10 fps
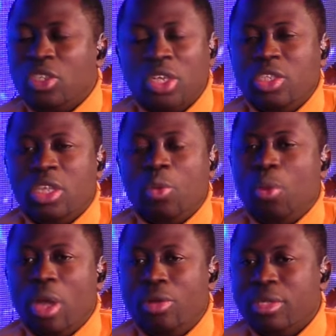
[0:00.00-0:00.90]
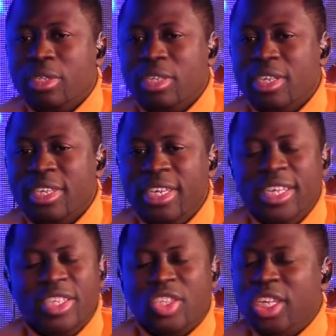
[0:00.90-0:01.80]
change the world,
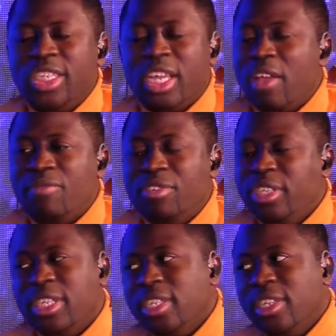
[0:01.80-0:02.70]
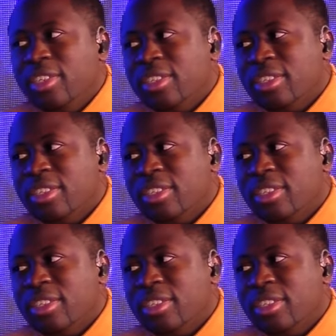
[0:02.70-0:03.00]
change everything is.